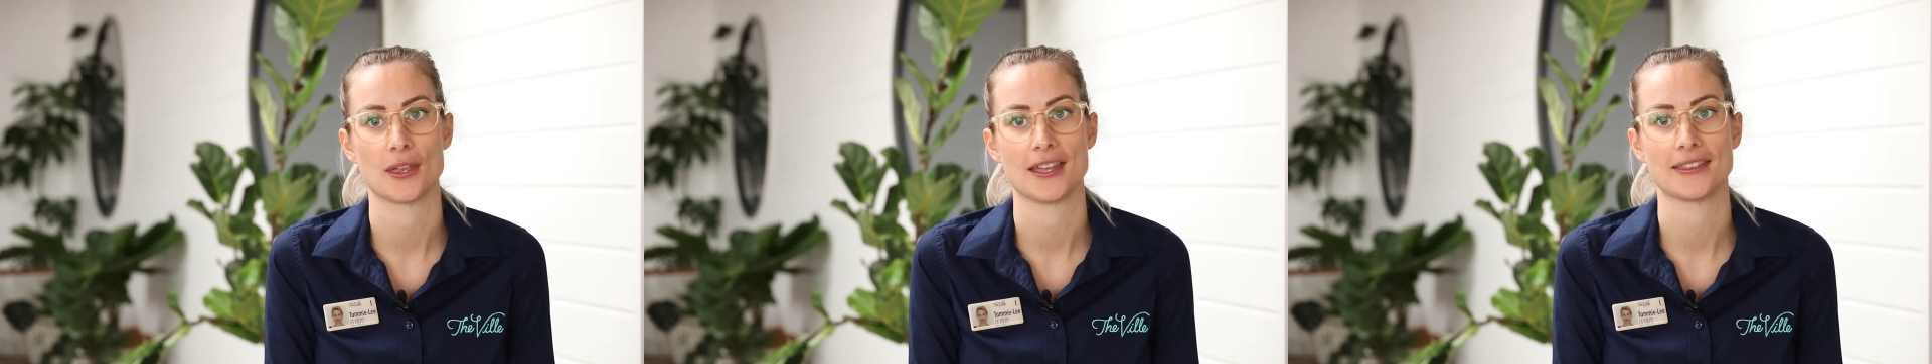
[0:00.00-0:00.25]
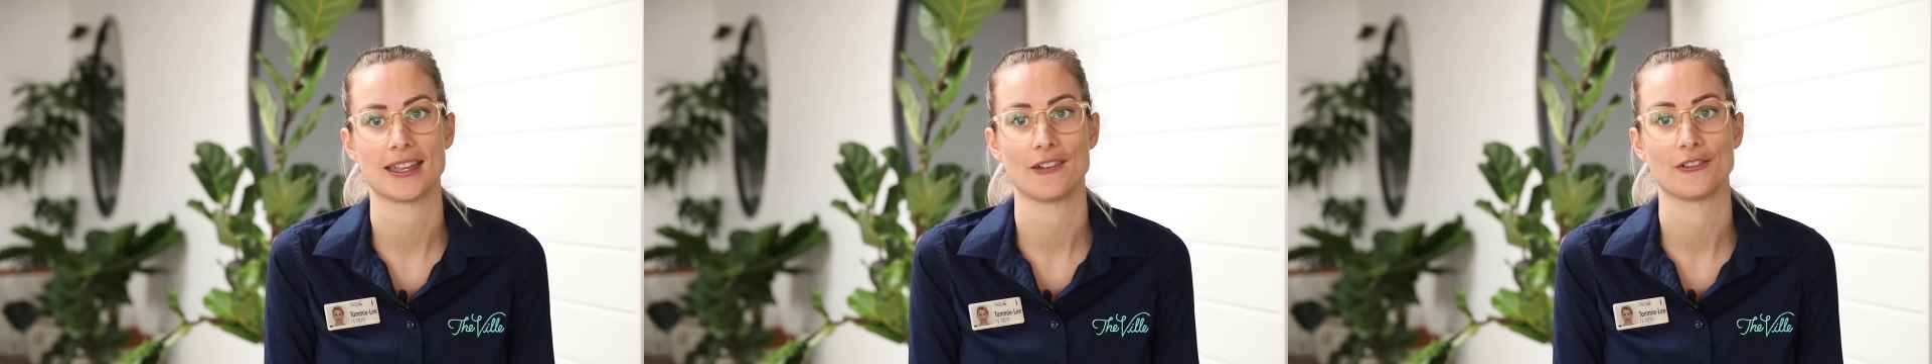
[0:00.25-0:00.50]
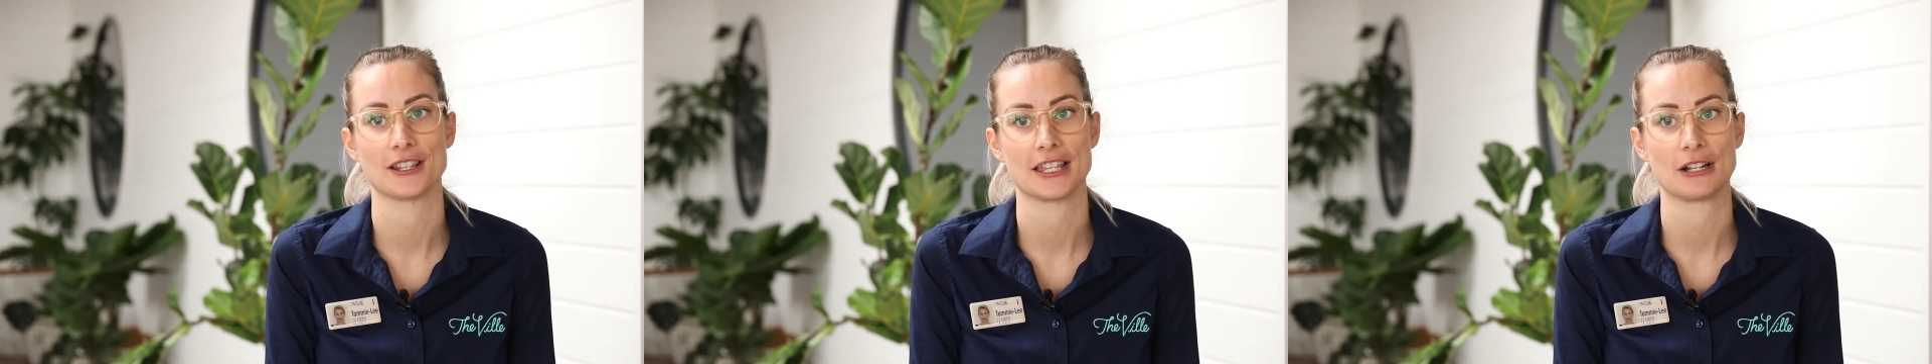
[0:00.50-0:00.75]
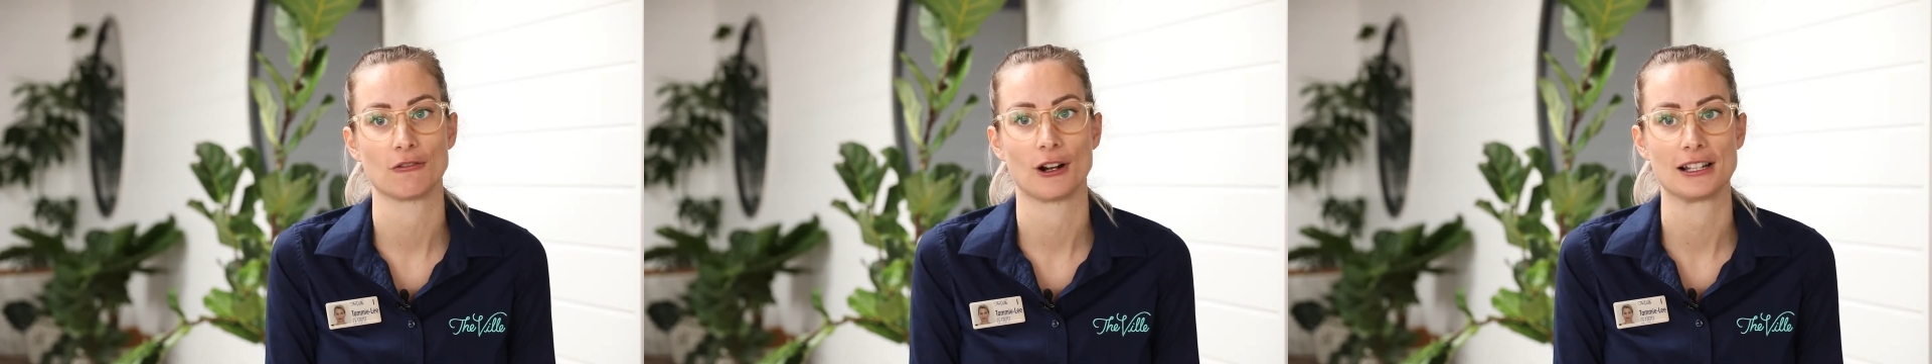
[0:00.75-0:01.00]
that
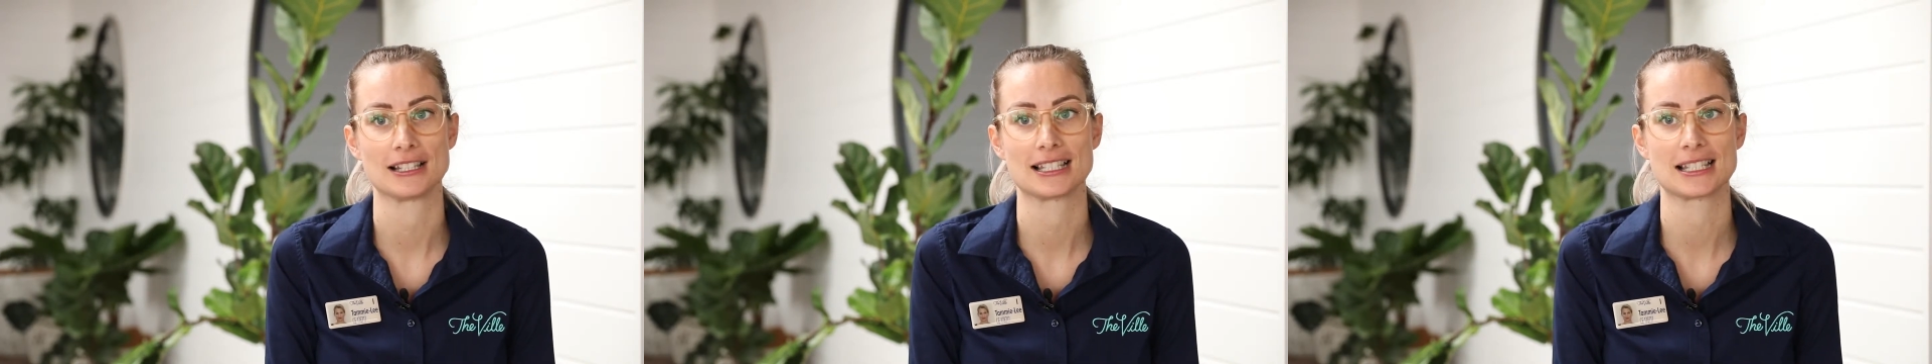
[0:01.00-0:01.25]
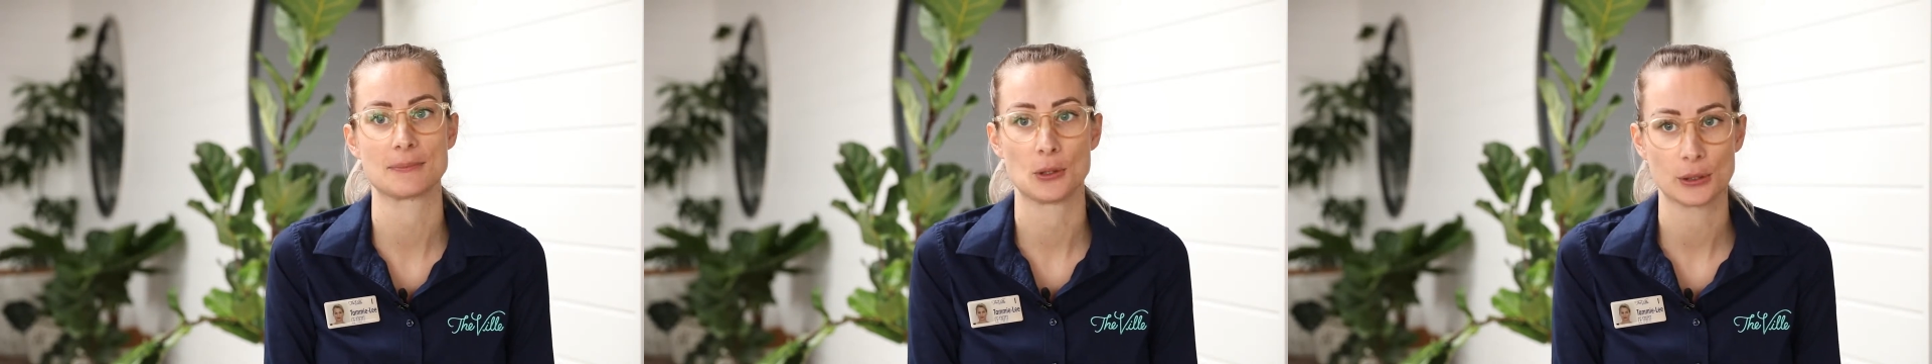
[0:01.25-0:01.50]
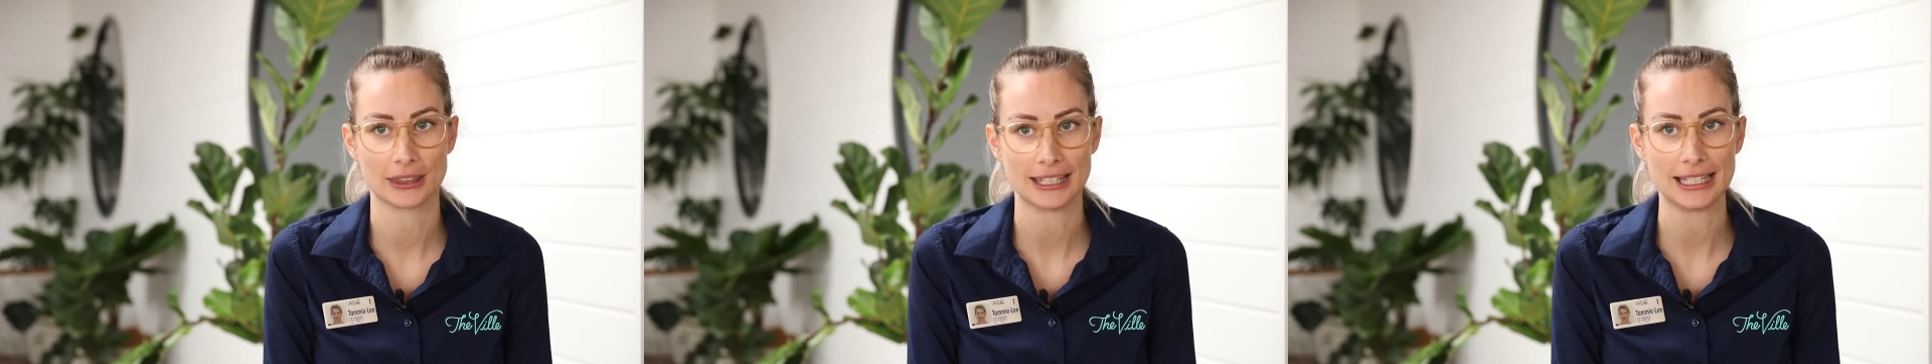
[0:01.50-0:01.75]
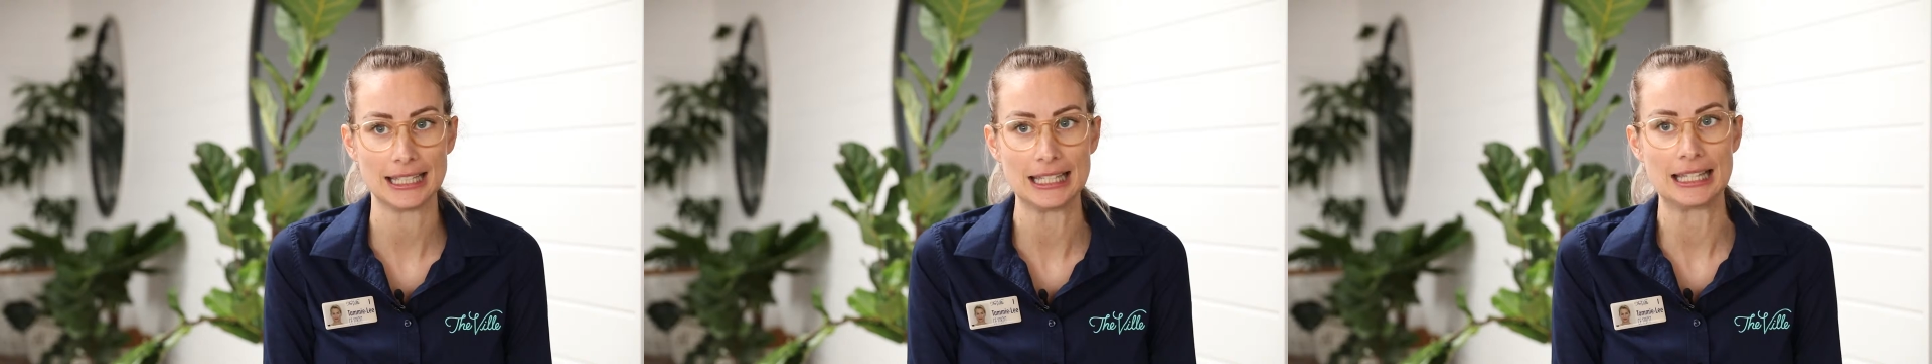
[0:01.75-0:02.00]
everything runs
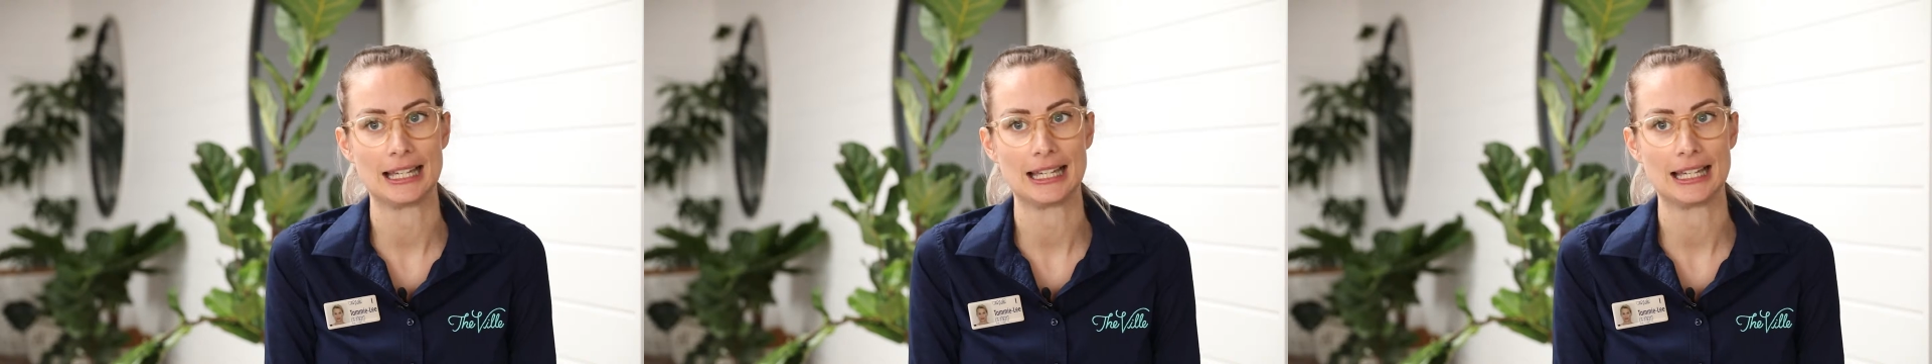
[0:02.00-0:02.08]
smoothly,